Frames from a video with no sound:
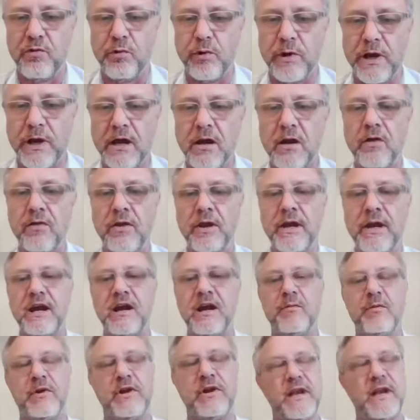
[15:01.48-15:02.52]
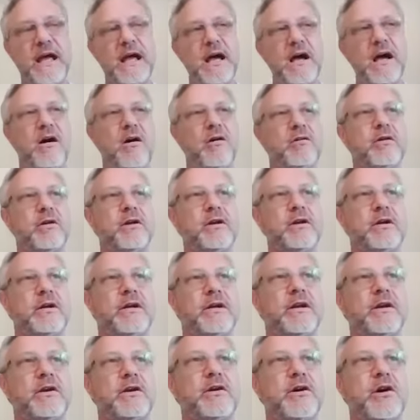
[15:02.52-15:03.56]
before we got on the air, but now
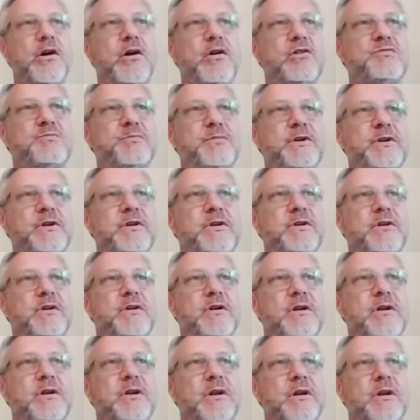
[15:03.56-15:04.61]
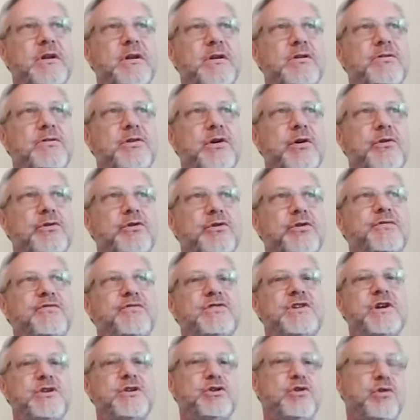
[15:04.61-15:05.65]
it occurs to me. So you
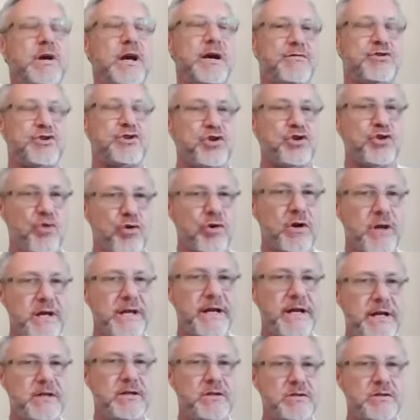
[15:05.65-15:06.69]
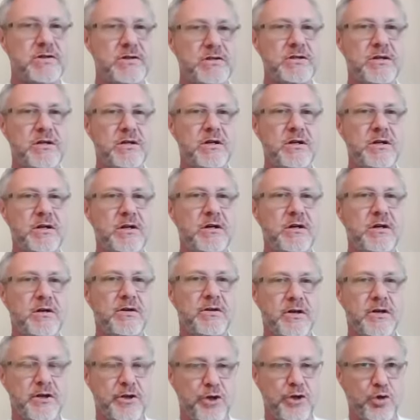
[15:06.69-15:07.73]
said you have screens
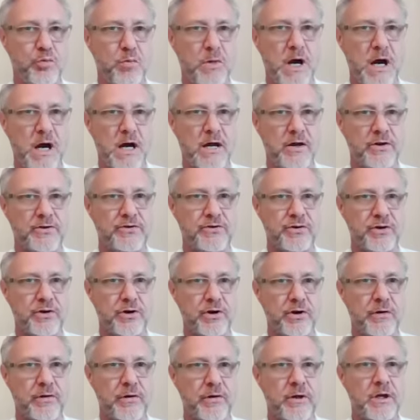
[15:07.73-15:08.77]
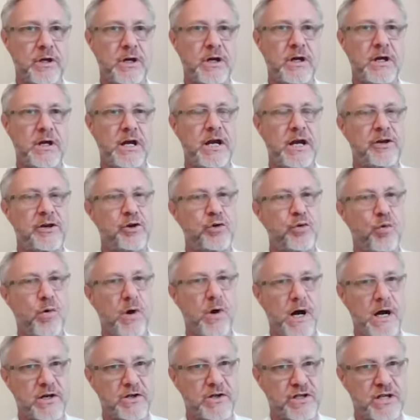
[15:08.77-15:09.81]
that you monitor and you
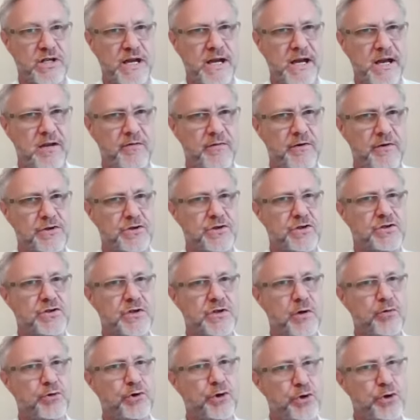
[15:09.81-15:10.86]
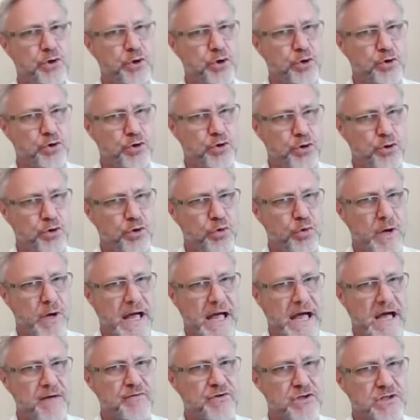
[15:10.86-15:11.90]
watch television. So do you
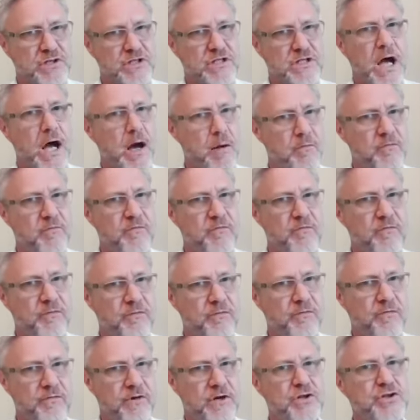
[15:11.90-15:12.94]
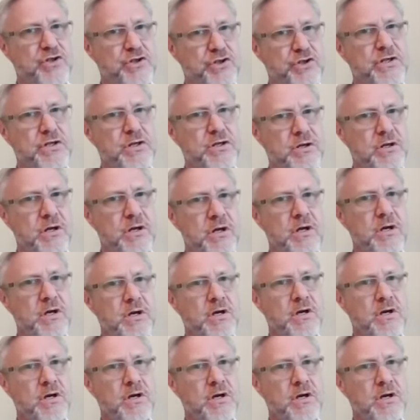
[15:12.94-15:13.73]
have some vision?